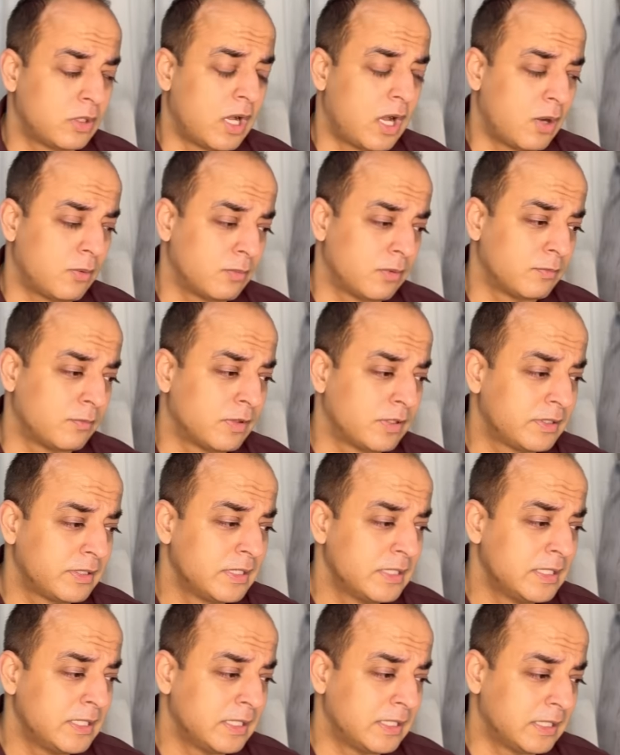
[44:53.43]
However,
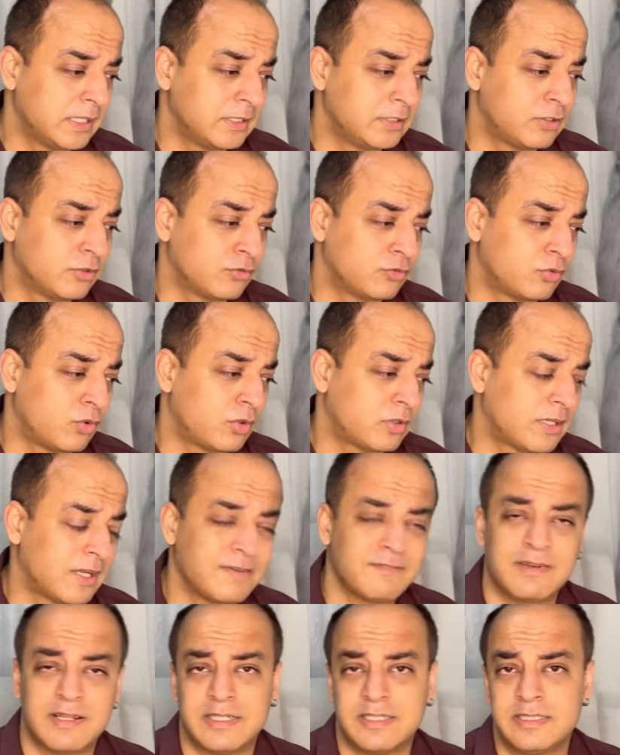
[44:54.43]
it does not
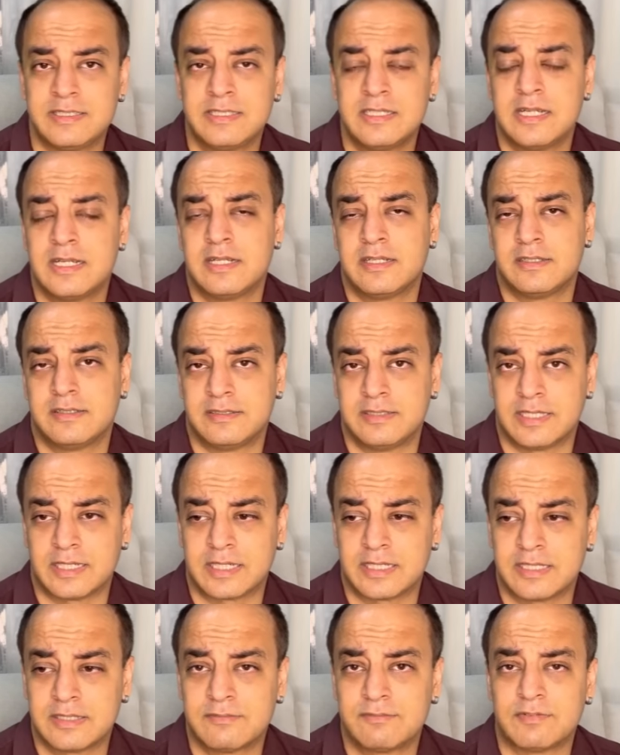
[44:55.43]
have any
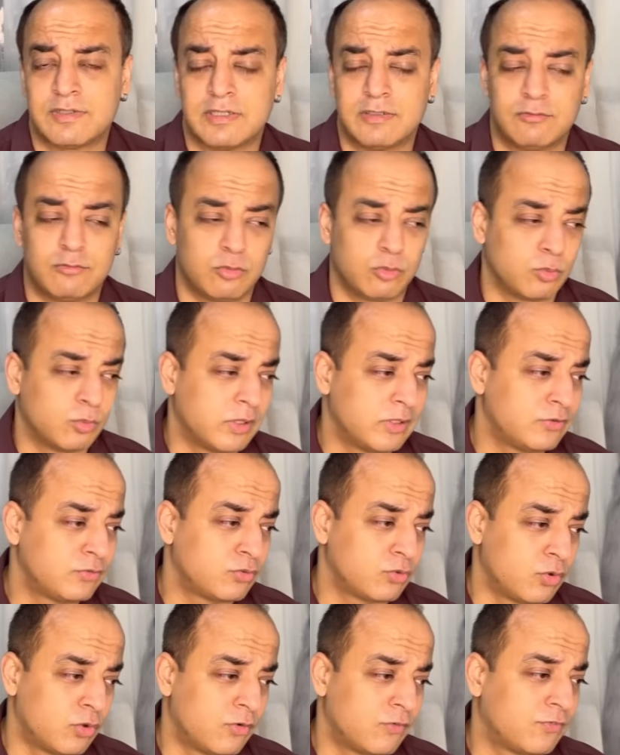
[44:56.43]
negative influence
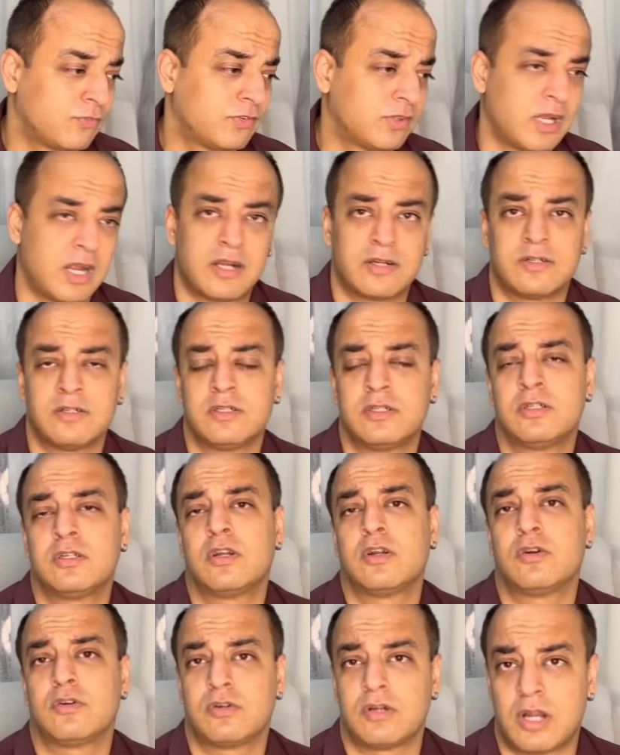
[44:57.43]
of Saturn,
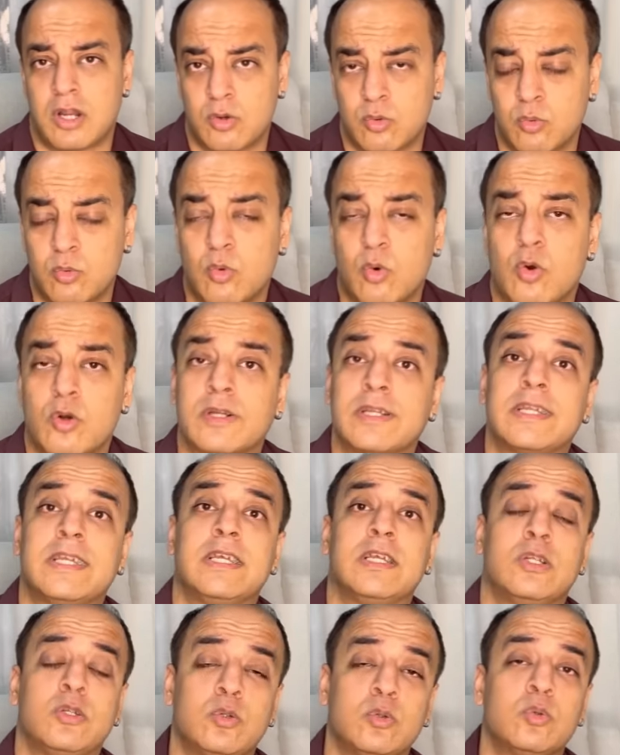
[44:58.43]
Rahu or
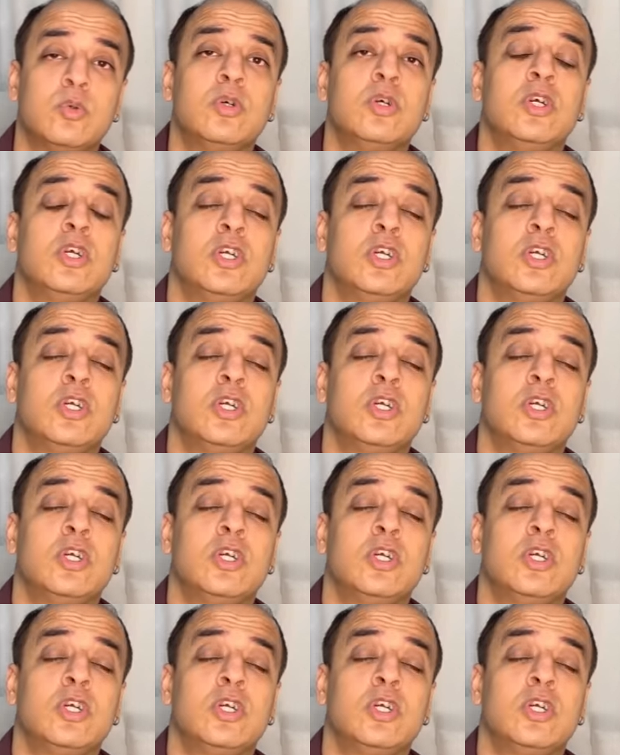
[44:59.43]
Ketu